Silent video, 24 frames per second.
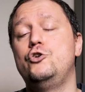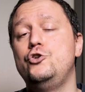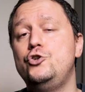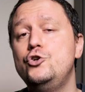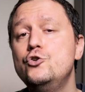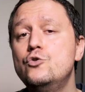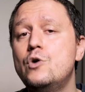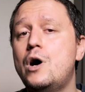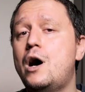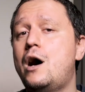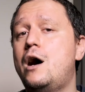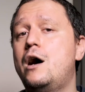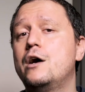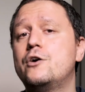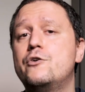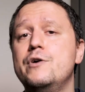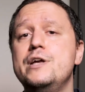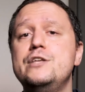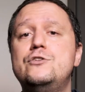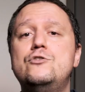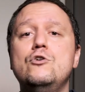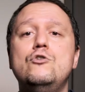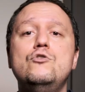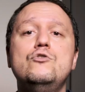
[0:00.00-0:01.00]
you are
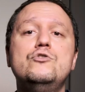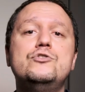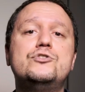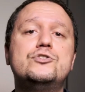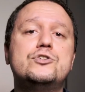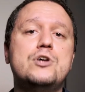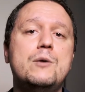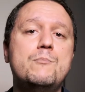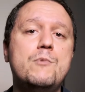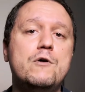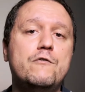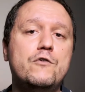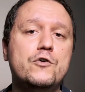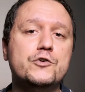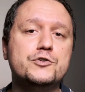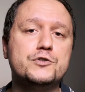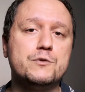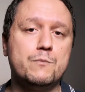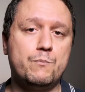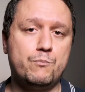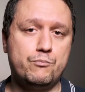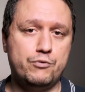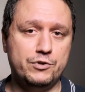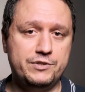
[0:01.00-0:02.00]
going to lose some of those
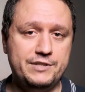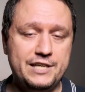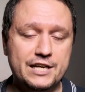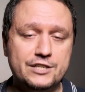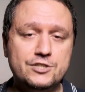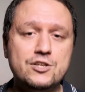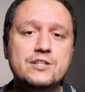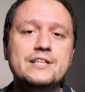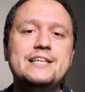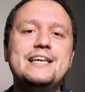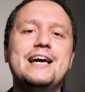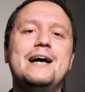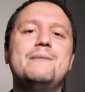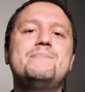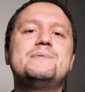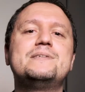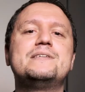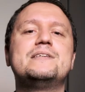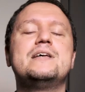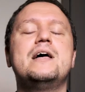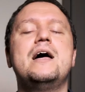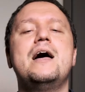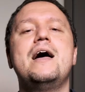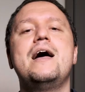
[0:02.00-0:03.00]
protection
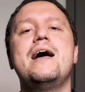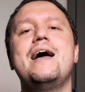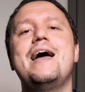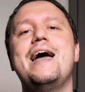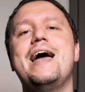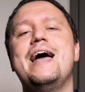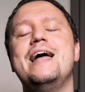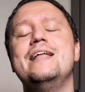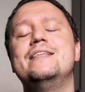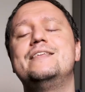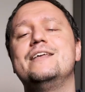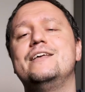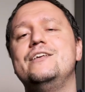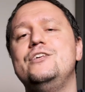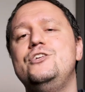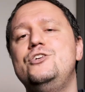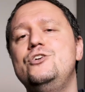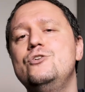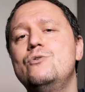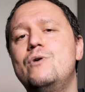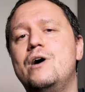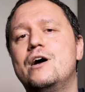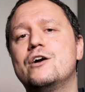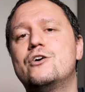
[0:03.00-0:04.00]
caps, and
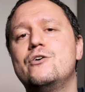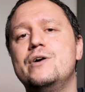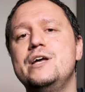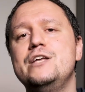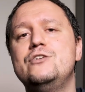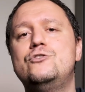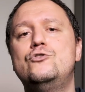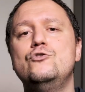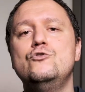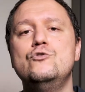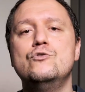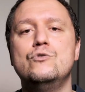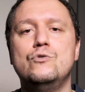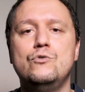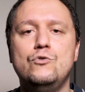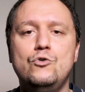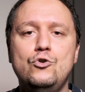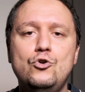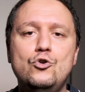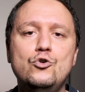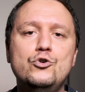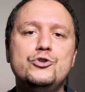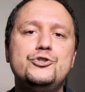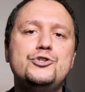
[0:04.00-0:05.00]
you are going to
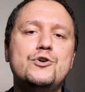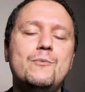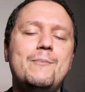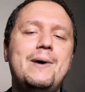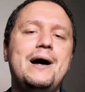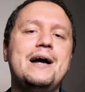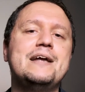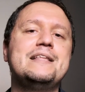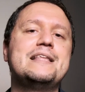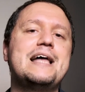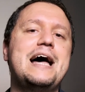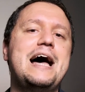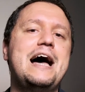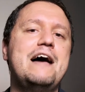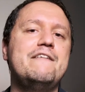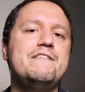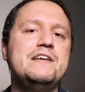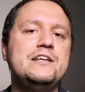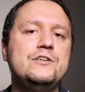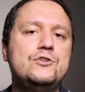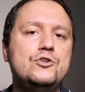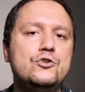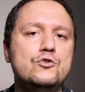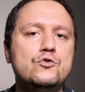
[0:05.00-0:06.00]
lose your mind
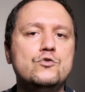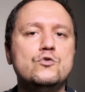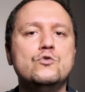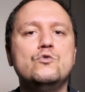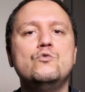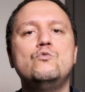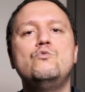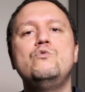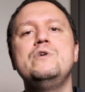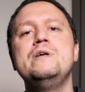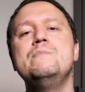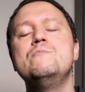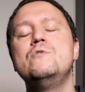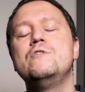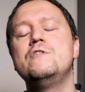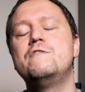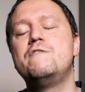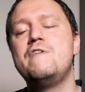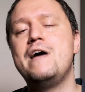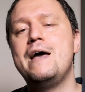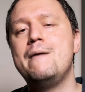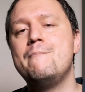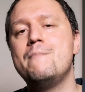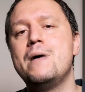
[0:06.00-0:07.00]
having to remove
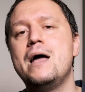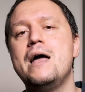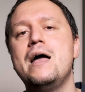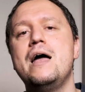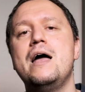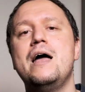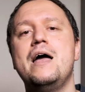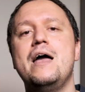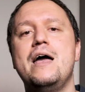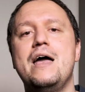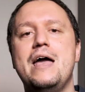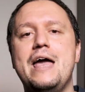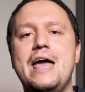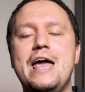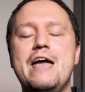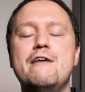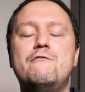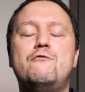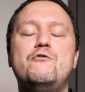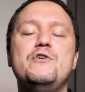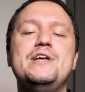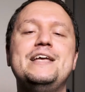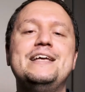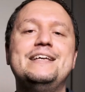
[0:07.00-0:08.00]
them
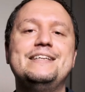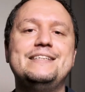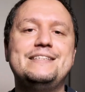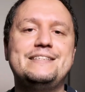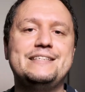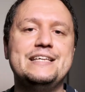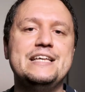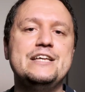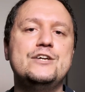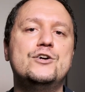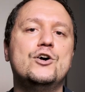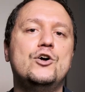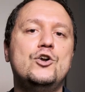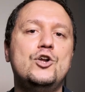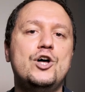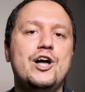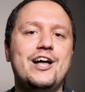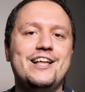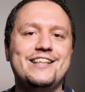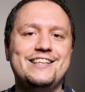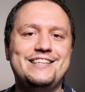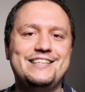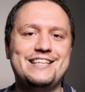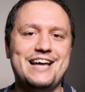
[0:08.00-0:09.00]
every single
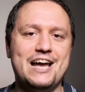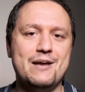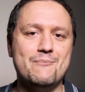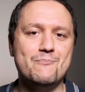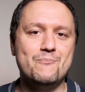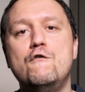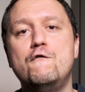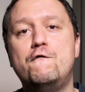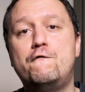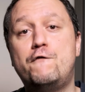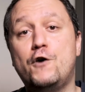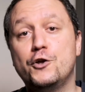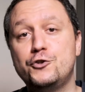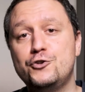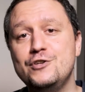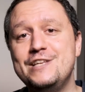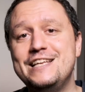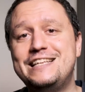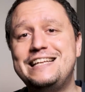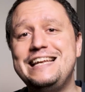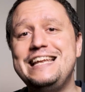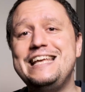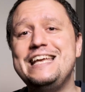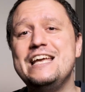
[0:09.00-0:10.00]
time.
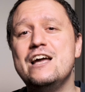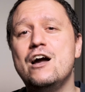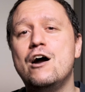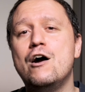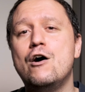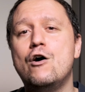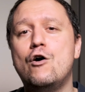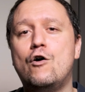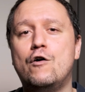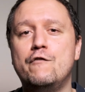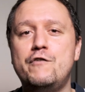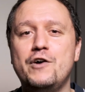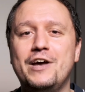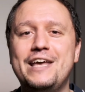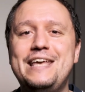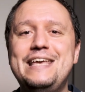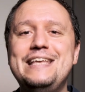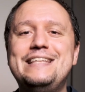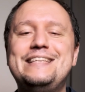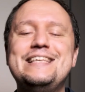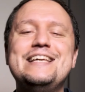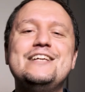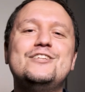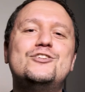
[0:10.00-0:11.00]
Fortunately,
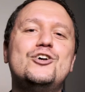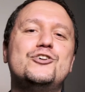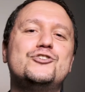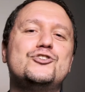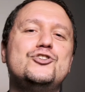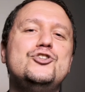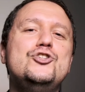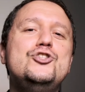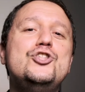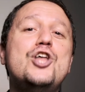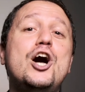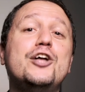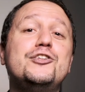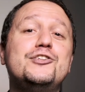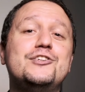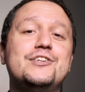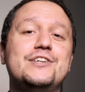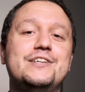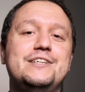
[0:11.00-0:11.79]
overheating does not